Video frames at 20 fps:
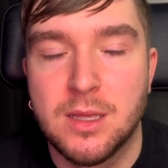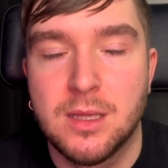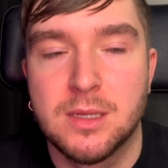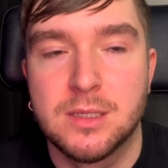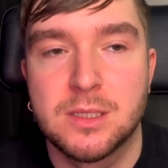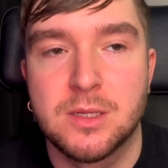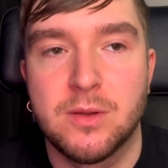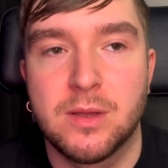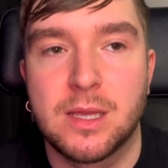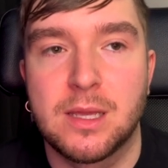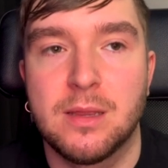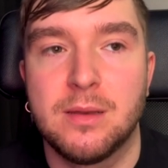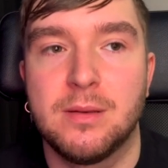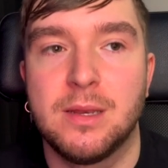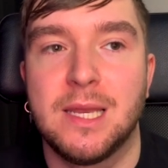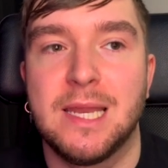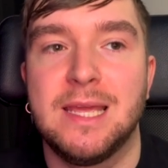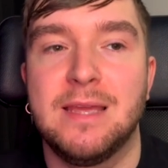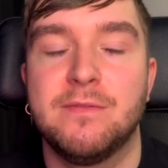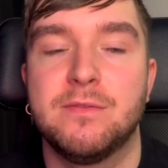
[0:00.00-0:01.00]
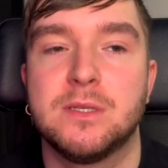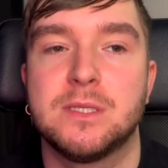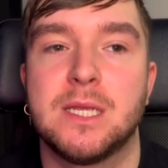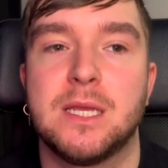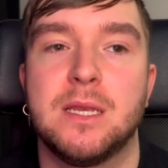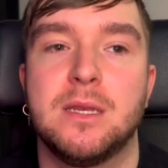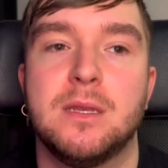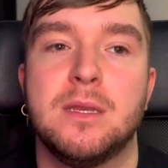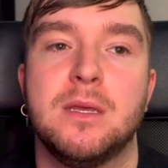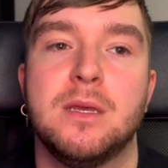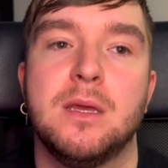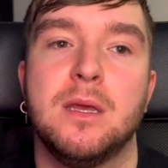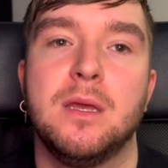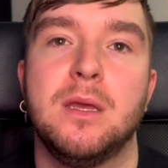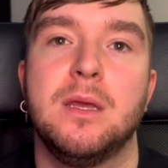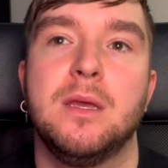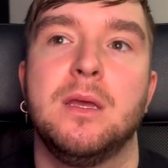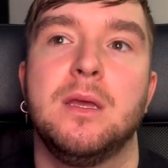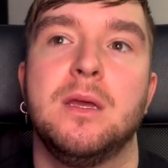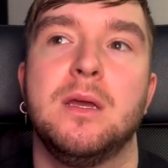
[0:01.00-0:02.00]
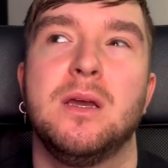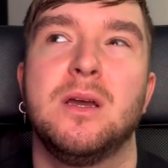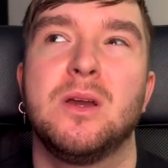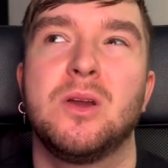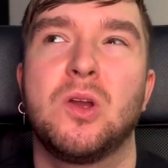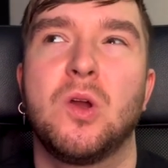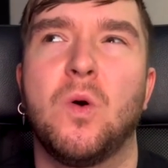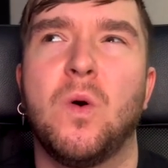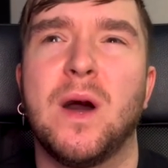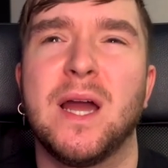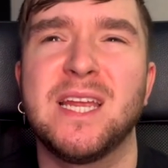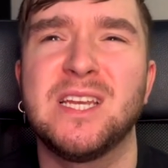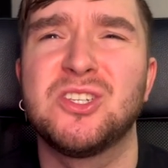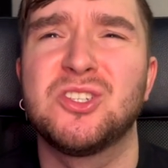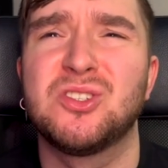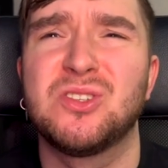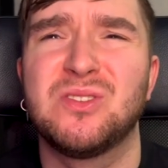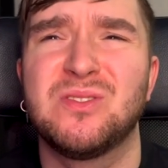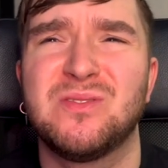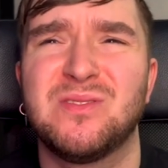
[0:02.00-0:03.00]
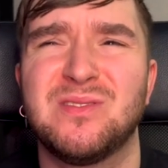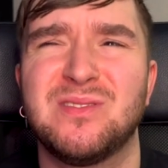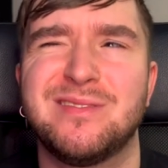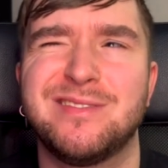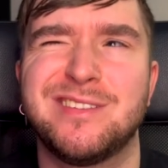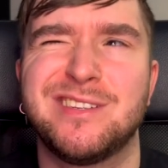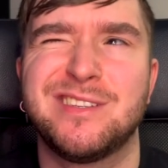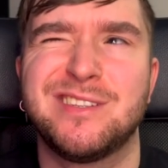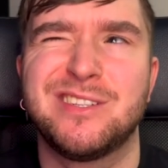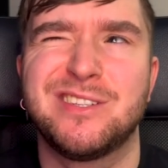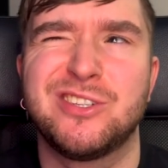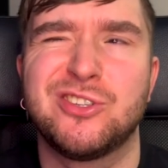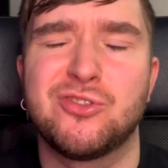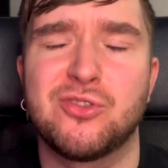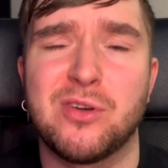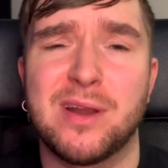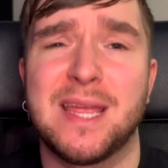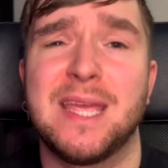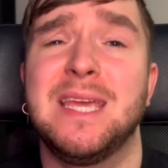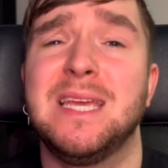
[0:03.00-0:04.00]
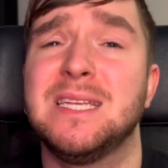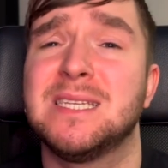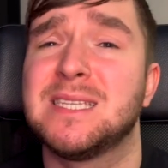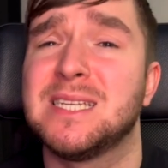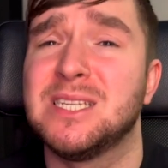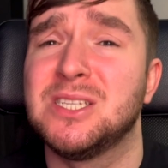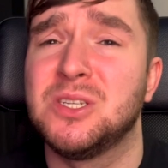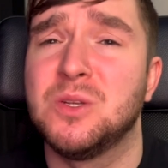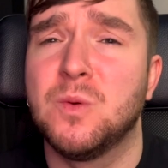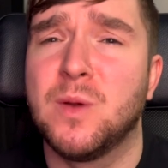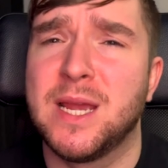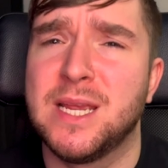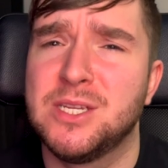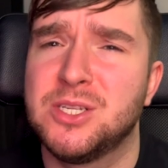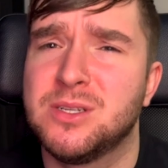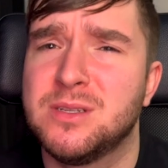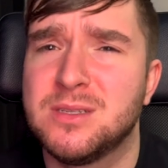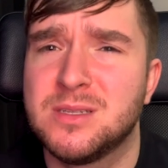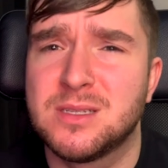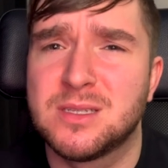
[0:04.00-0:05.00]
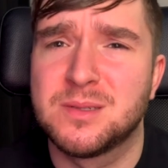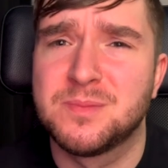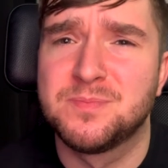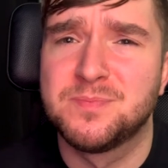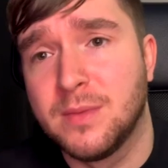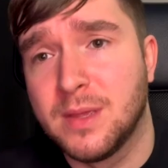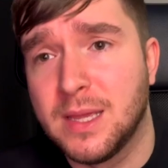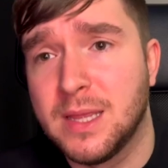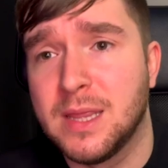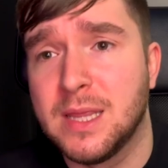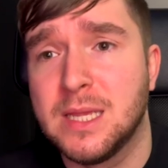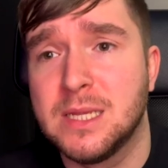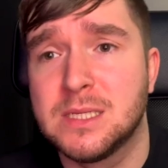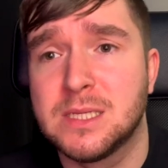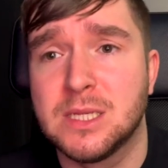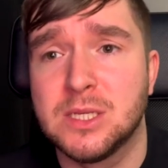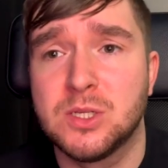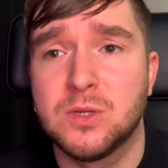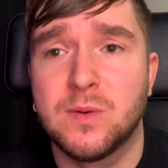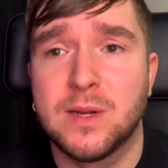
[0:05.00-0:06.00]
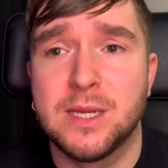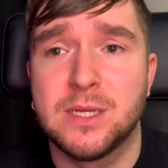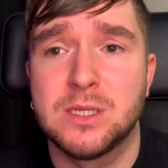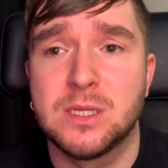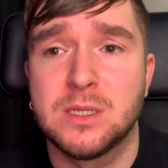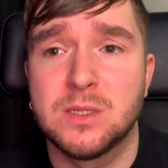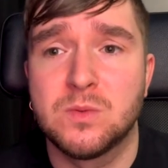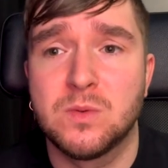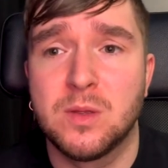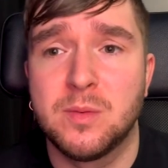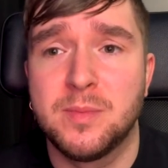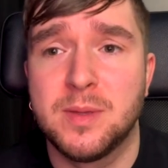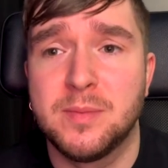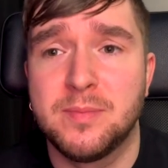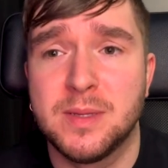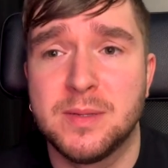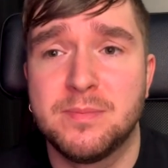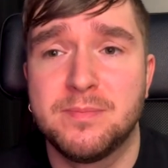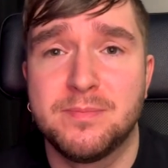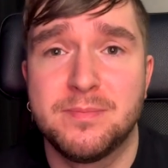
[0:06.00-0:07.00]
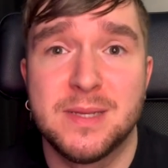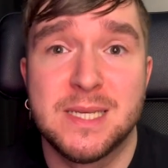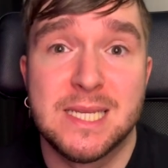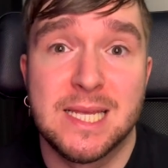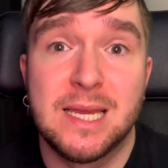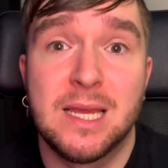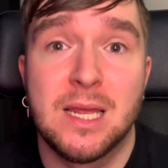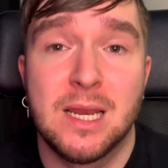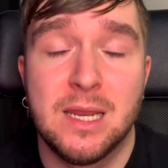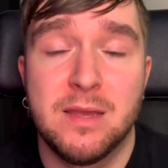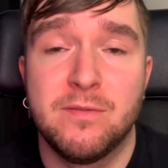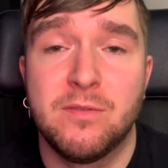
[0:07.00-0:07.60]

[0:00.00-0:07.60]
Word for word: So it can leave us in quite tricky situations. In these situations, we'd be particularly